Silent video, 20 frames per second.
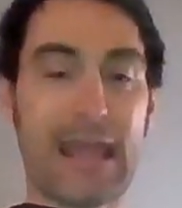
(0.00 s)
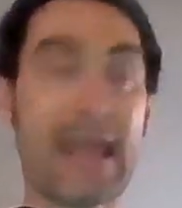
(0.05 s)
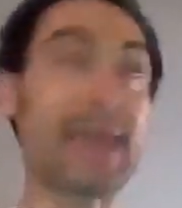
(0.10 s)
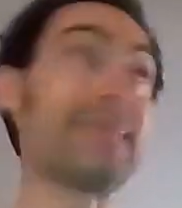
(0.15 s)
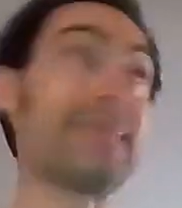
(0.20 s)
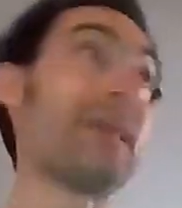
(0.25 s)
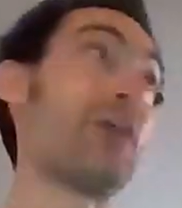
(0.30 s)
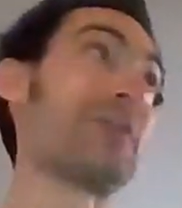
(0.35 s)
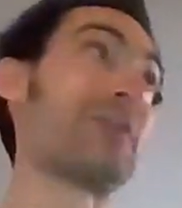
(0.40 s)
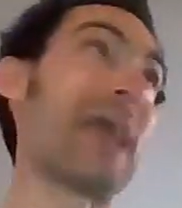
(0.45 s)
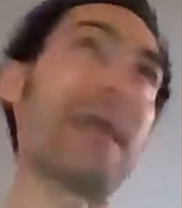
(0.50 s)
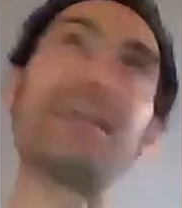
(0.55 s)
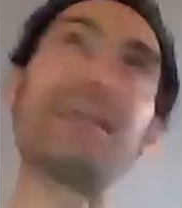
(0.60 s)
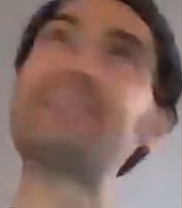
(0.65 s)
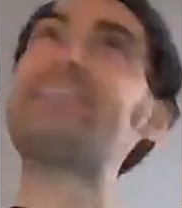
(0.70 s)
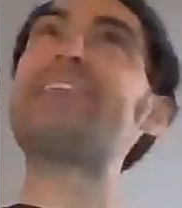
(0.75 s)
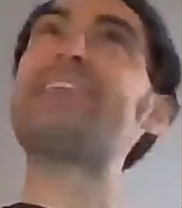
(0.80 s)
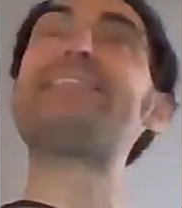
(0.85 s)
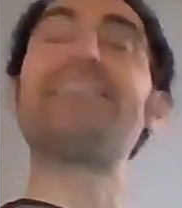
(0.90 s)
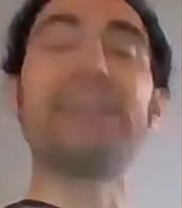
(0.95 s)
And they'll
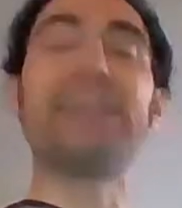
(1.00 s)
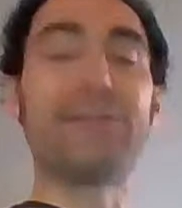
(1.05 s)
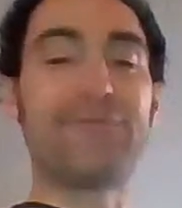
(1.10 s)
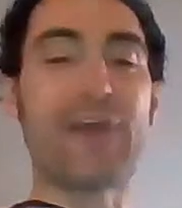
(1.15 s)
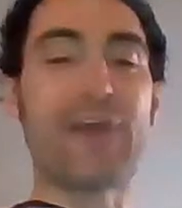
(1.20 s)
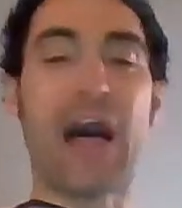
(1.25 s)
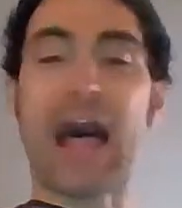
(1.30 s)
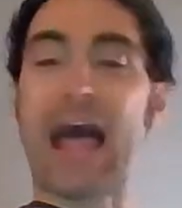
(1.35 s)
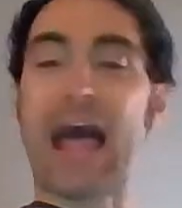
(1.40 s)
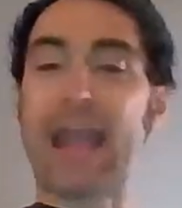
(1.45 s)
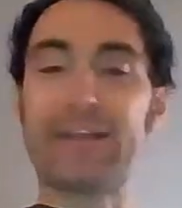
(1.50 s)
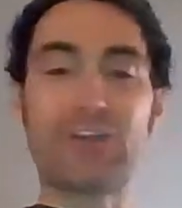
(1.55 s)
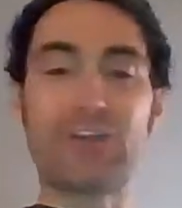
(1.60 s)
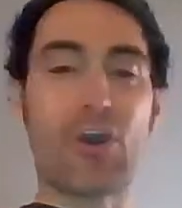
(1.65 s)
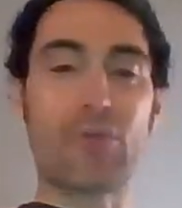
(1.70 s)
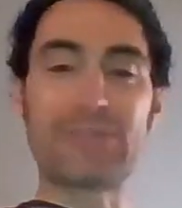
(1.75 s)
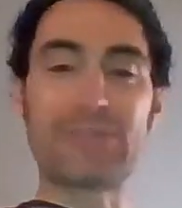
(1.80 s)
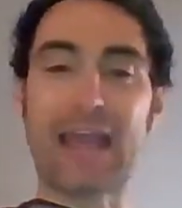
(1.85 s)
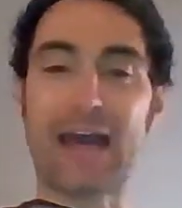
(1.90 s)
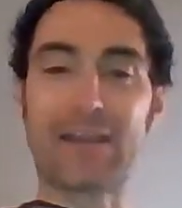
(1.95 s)
get into DeFi,
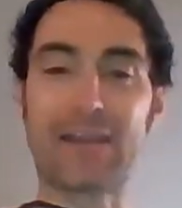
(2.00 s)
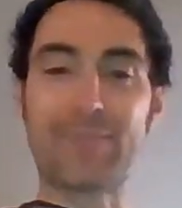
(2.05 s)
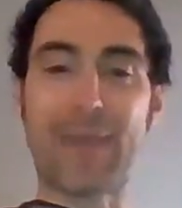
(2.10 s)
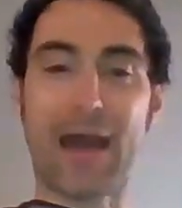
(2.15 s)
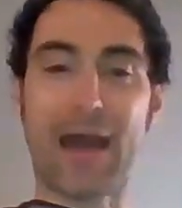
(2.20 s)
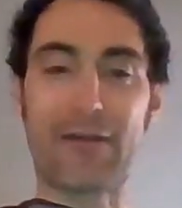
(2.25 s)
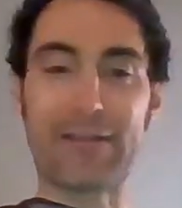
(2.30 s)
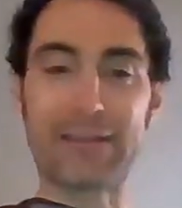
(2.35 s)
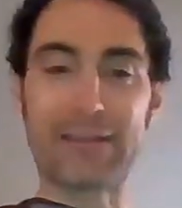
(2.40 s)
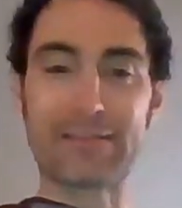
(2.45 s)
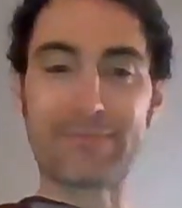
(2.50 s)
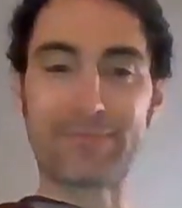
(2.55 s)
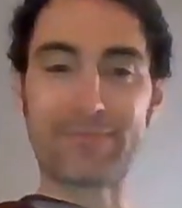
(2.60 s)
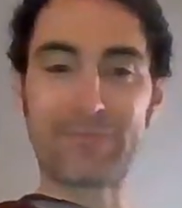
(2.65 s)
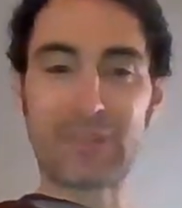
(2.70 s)
no doubt about it.